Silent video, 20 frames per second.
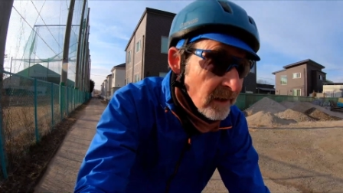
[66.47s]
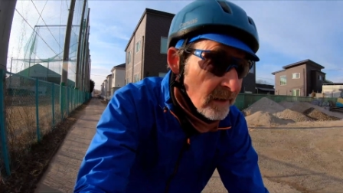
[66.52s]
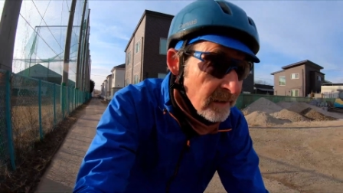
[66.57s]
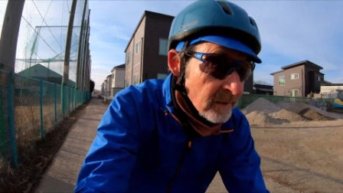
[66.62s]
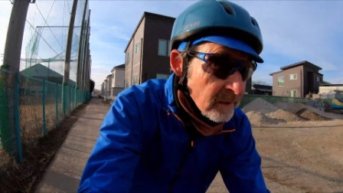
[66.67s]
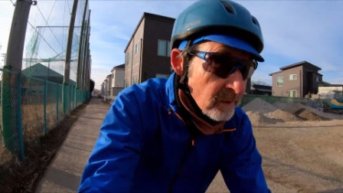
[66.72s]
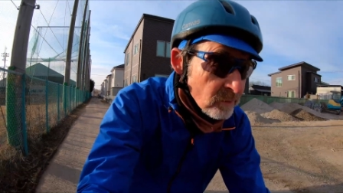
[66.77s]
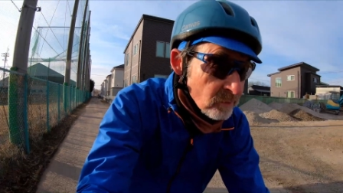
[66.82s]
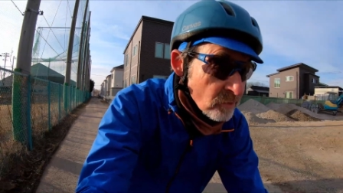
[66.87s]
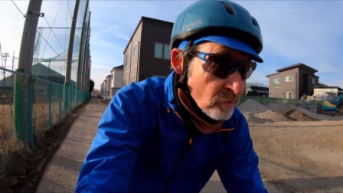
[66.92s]

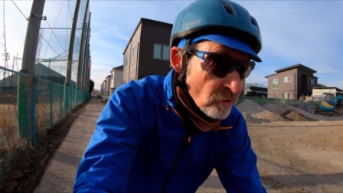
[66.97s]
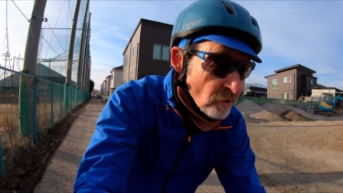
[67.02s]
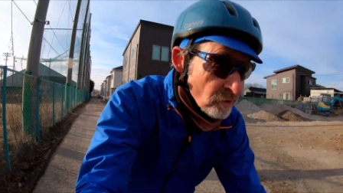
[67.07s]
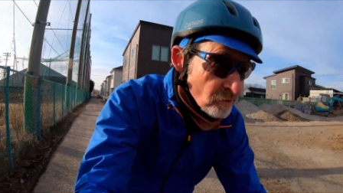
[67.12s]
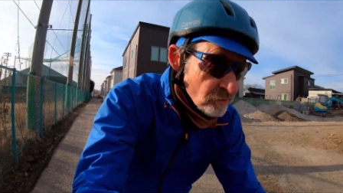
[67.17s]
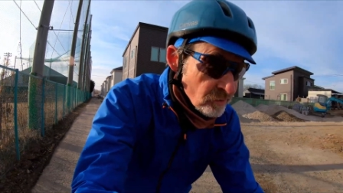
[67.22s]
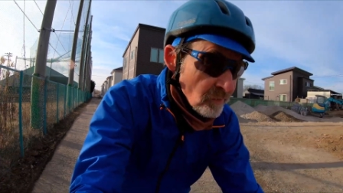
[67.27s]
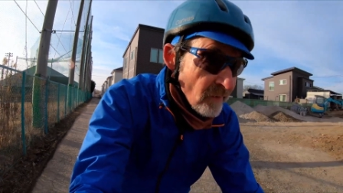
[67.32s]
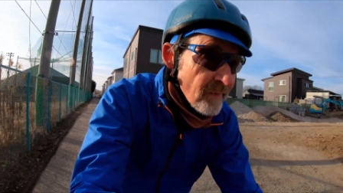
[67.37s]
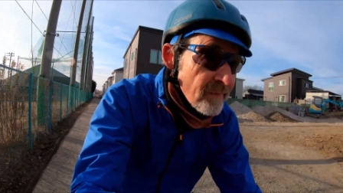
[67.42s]
little
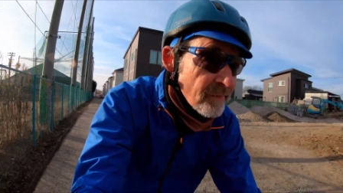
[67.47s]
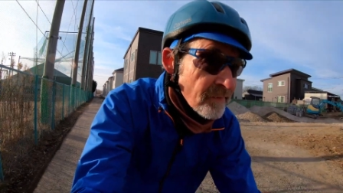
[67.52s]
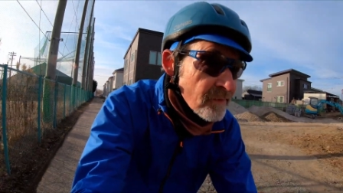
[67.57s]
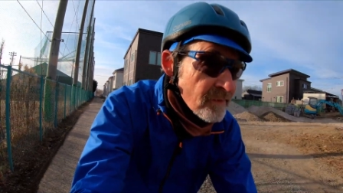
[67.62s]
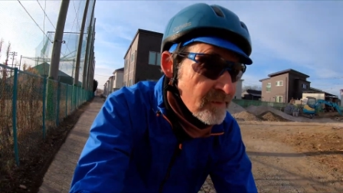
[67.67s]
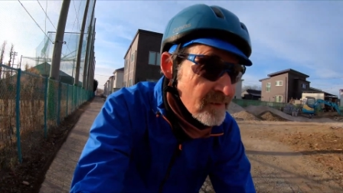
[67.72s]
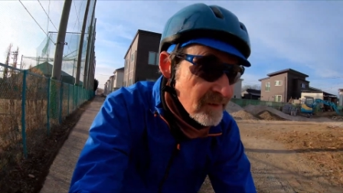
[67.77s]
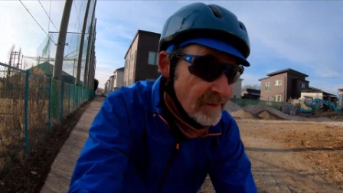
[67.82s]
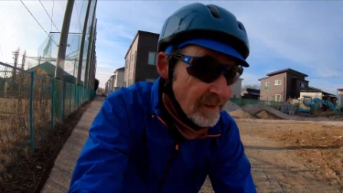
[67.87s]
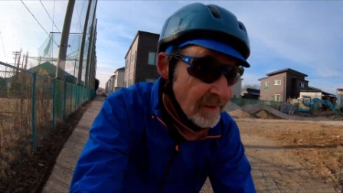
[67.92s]

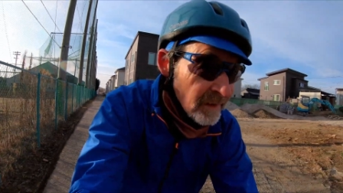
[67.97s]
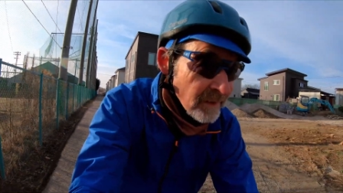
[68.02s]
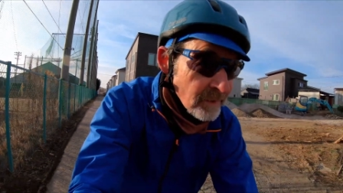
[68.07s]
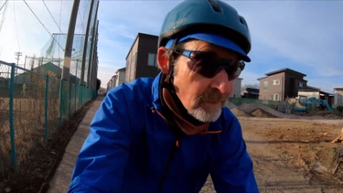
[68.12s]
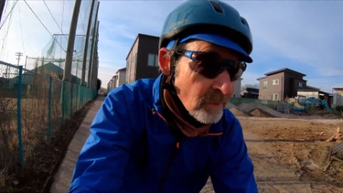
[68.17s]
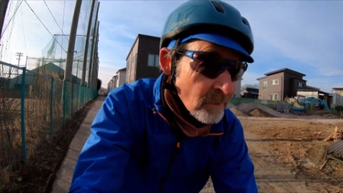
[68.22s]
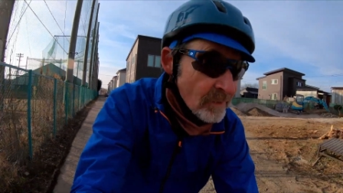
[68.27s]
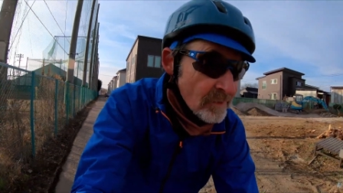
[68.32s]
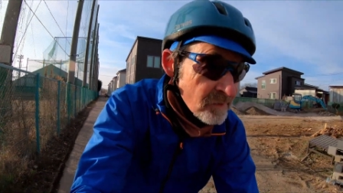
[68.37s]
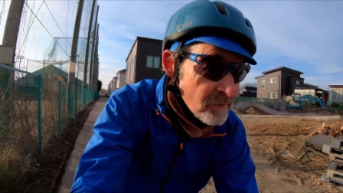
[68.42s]
cross-referencing
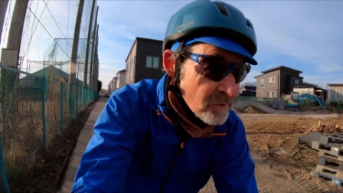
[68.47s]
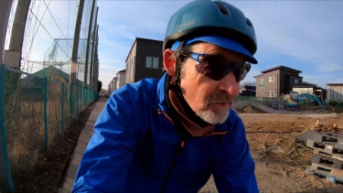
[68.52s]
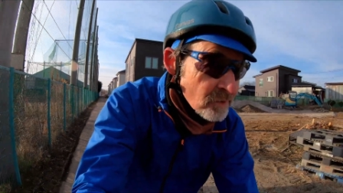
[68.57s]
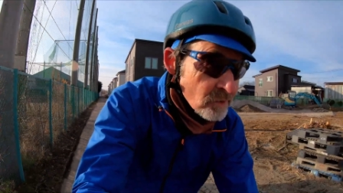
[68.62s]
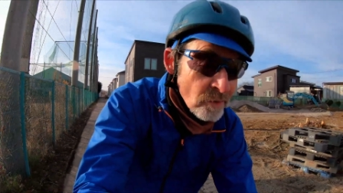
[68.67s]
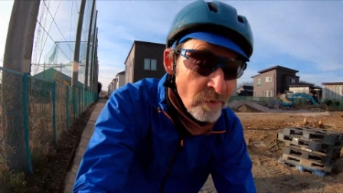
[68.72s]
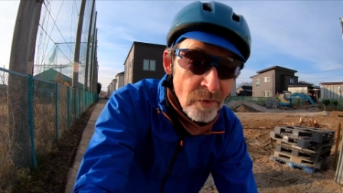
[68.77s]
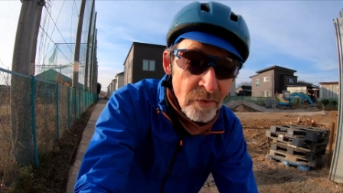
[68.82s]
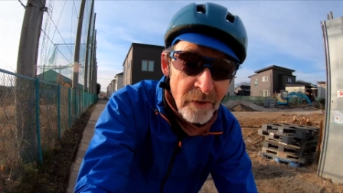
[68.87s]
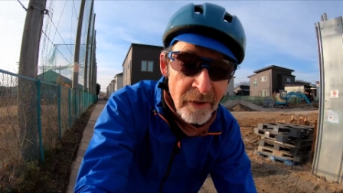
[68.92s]
with the
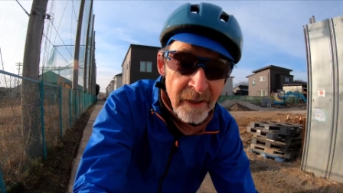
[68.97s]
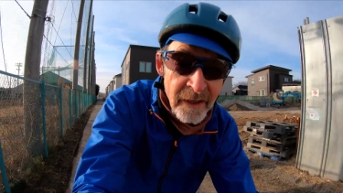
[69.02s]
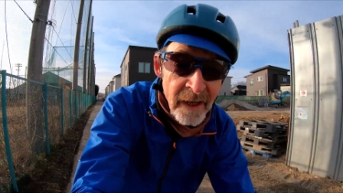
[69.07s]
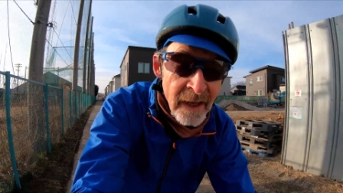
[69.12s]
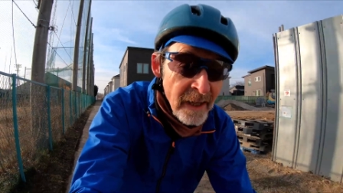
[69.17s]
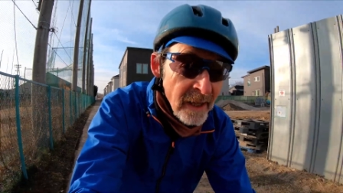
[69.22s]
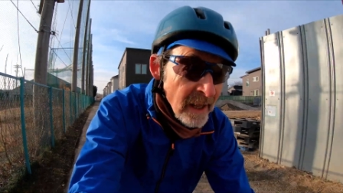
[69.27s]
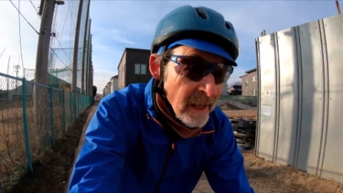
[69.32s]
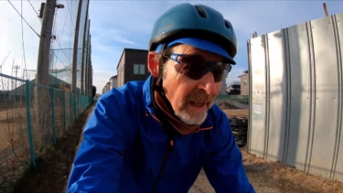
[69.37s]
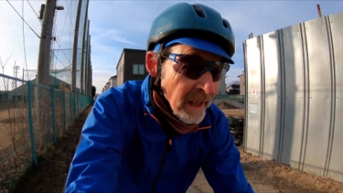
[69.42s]
story,
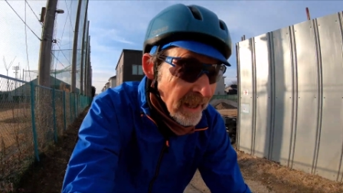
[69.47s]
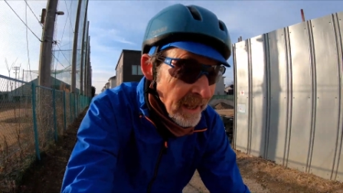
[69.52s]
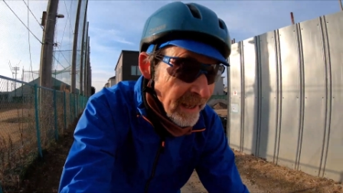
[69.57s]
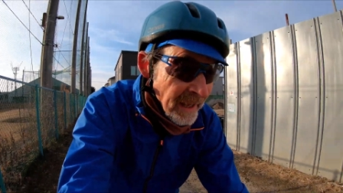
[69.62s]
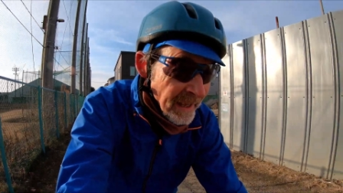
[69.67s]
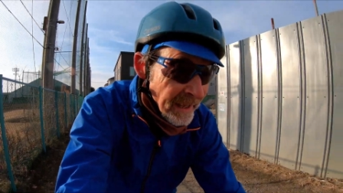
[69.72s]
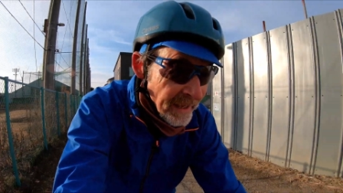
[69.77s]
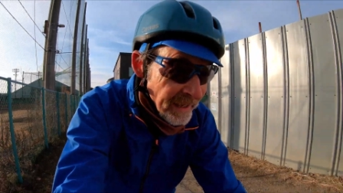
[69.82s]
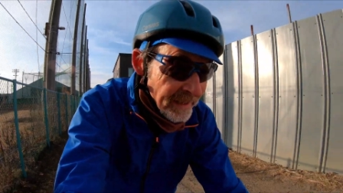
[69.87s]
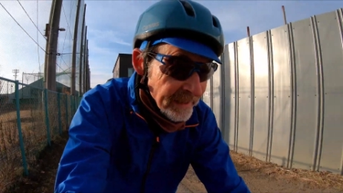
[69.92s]

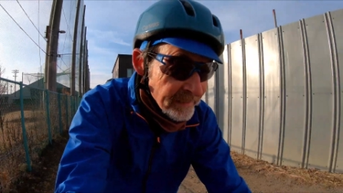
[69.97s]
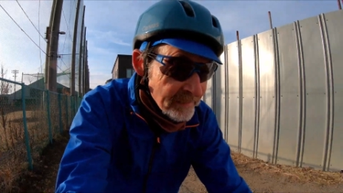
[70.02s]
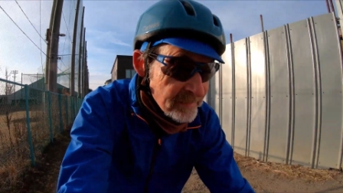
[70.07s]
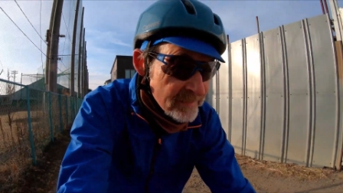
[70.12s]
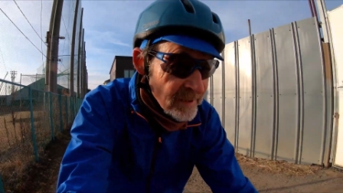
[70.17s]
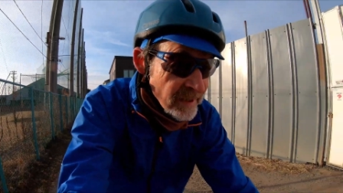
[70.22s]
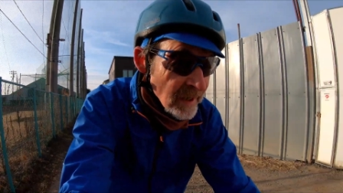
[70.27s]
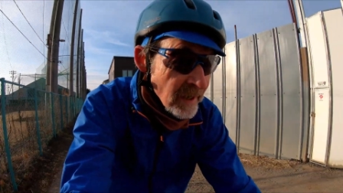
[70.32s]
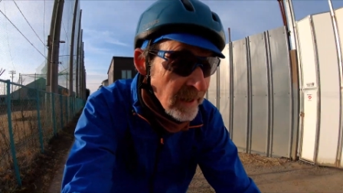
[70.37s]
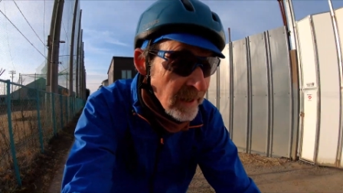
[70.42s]
and